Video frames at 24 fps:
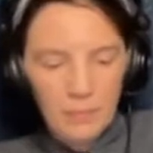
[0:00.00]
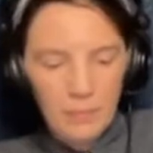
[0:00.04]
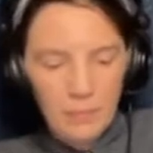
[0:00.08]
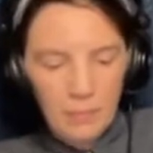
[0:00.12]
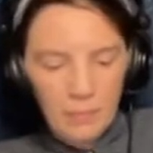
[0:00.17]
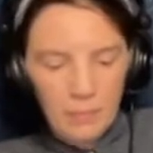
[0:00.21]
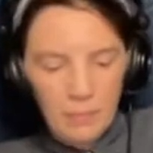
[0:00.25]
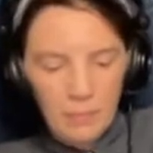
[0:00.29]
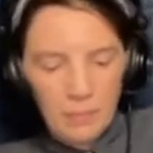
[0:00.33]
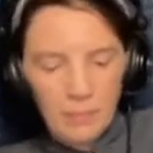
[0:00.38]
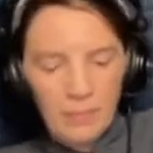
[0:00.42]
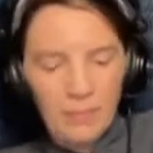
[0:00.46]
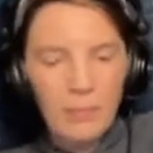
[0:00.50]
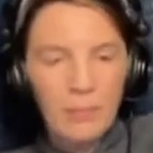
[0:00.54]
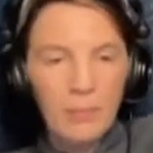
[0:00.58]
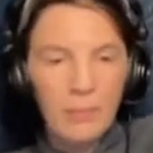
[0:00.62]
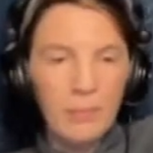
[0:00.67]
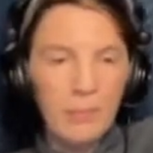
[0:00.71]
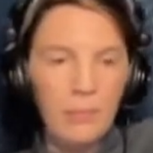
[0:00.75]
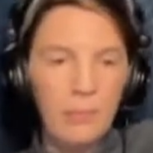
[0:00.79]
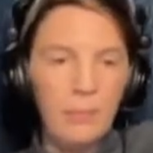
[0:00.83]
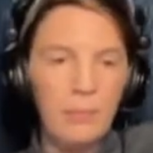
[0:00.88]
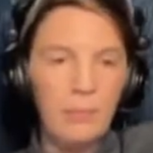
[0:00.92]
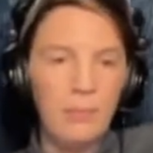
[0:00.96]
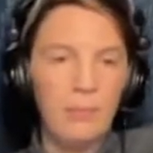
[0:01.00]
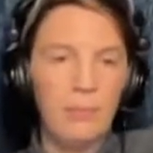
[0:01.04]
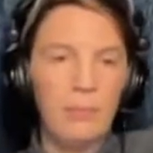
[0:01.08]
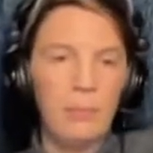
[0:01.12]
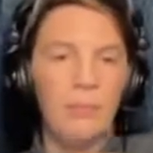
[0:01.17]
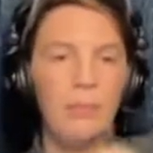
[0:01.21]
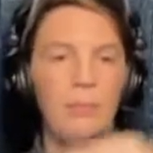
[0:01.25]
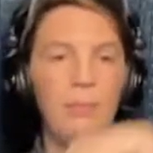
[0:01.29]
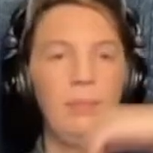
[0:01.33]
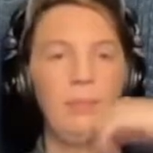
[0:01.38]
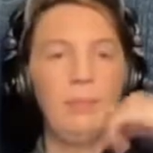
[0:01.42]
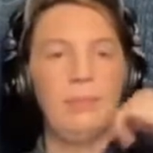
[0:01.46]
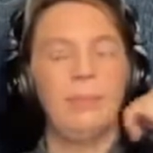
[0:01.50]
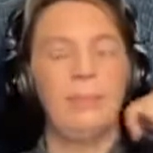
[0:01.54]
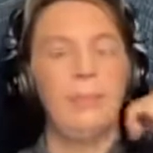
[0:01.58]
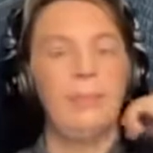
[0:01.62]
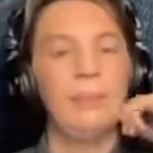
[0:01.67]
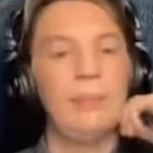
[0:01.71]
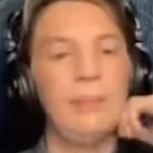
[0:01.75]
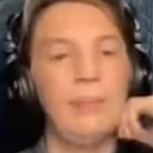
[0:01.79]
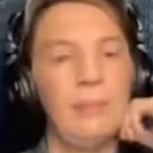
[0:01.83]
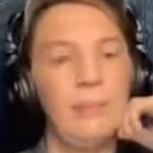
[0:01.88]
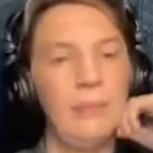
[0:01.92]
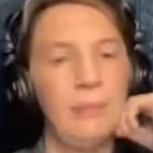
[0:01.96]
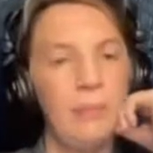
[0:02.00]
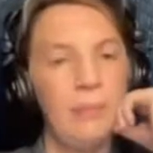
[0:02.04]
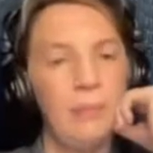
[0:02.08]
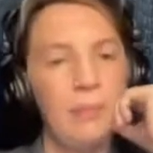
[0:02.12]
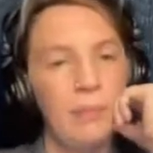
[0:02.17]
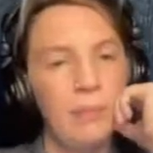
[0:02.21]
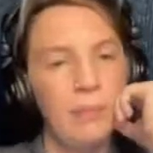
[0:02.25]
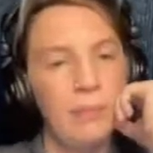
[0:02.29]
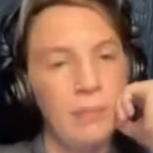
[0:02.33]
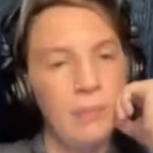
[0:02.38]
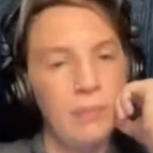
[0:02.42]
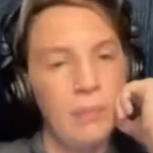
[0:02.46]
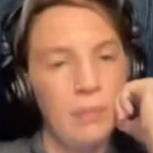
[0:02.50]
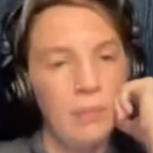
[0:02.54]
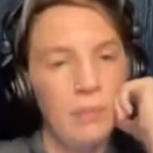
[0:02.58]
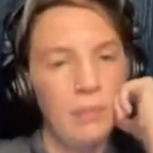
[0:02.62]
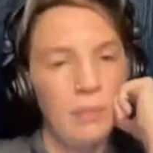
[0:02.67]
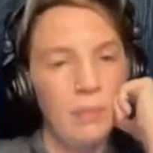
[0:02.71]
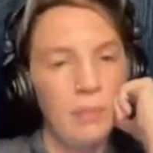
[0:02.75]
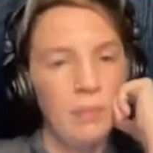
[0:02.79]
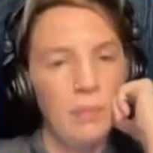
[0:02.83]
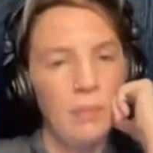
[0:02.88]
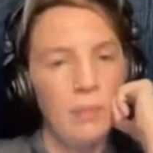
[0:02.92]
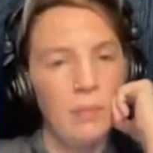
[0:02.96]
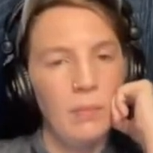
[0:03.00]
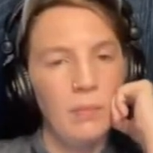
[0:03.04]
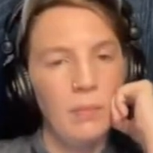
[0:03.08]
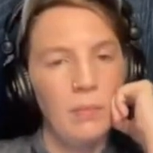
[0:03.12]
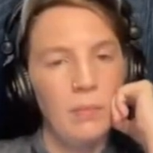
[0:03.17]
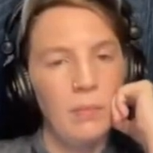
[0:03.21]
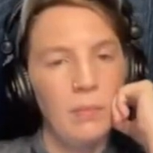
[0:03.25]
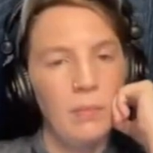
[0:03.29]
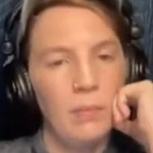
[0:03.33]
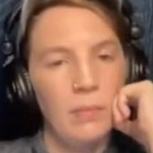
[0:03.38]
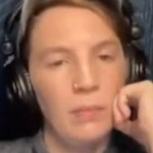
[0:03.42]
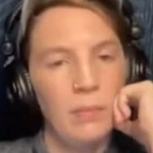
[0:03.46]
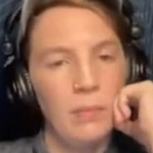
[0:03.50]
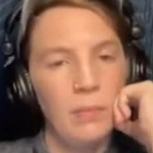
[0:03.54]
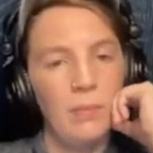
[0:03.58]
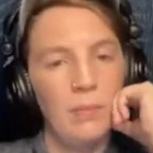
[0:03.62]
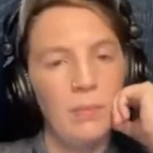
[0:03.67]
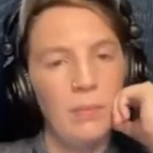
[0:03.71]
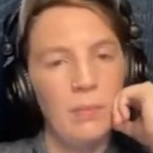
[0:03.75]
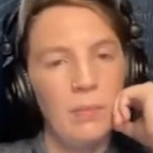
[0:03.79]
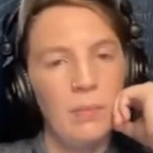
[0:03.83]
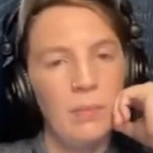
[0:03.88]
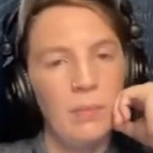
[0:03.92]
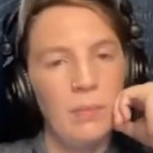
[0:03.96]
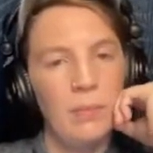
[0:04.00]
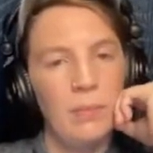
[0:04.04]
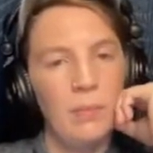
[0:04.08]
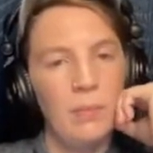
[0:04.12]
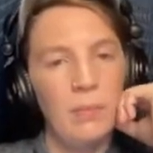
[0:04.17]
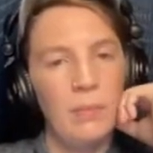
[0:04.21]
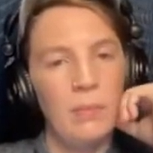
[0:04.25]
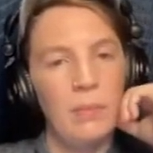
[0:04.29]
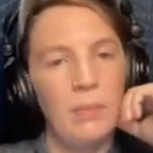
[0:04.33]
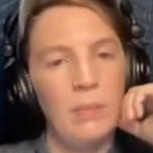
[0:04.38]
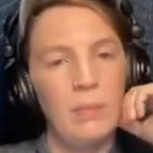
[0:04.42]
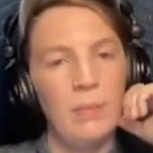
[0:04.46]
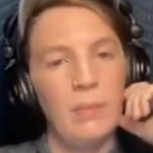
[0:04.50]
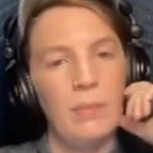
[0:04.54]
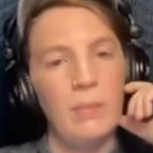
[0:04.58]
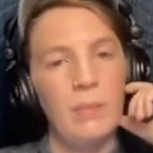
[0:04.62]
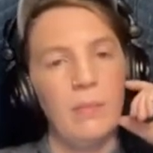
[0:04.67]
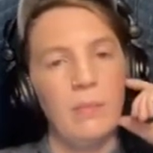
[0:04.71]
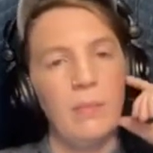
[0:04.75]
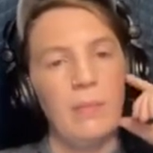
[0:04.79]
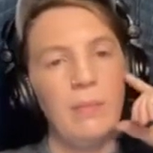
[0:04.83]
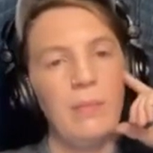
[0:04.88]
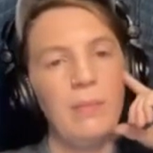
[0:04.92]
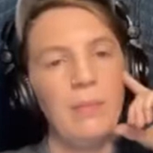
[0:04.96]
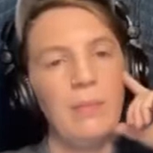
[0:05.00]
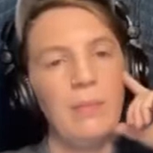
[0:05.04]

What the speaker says: (not speaking)